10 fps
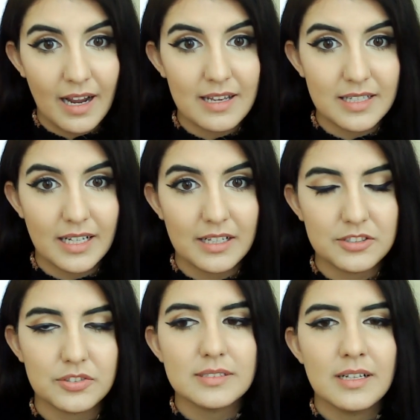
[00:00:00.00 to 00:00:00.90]
and then
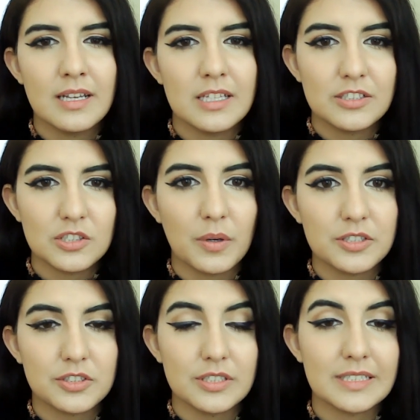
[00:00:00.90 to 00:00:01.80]
answer it. This is why
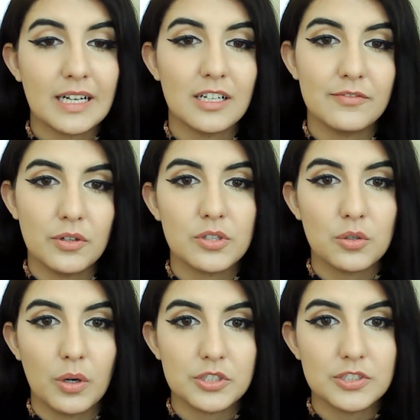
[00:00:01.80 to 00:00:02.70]
it's good to kind of know the
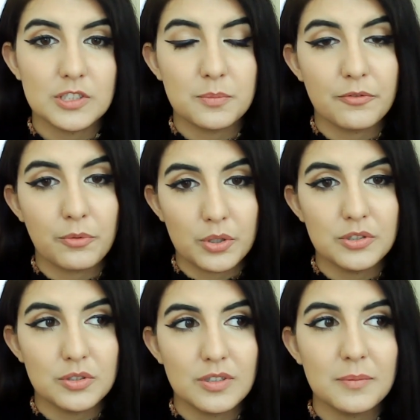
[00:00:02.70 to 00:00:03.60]
questions before
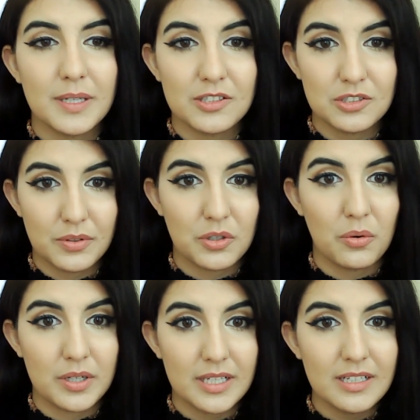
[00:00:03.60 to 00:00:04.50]
you do it, because you're
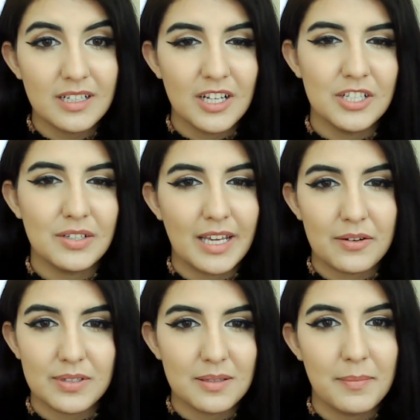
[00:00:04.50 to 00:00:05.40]
recorded. You
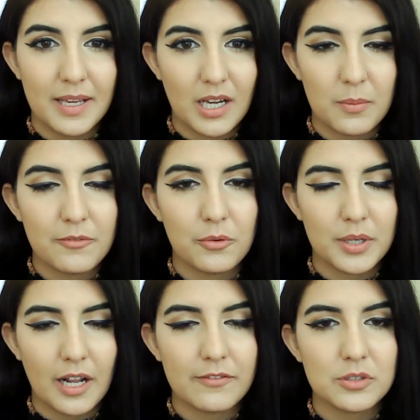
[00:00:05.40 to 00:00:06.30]
can't really make up for
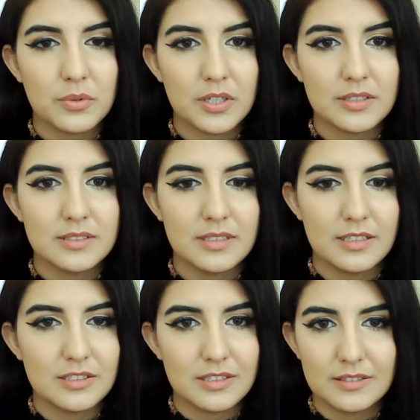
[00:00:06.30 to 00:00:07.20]
it afterwards.
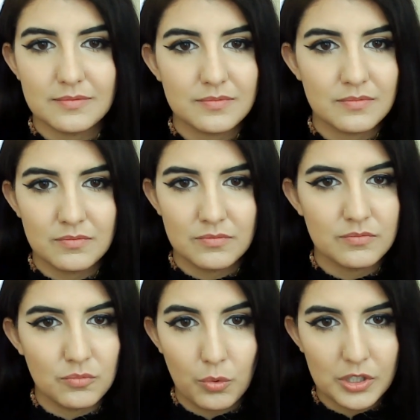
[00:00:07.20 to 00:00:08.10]
It's a
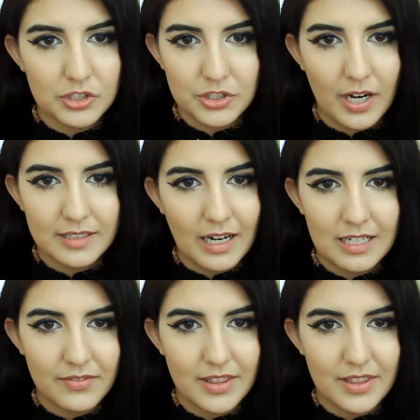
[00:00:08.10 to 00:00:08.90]
one-shot kind of a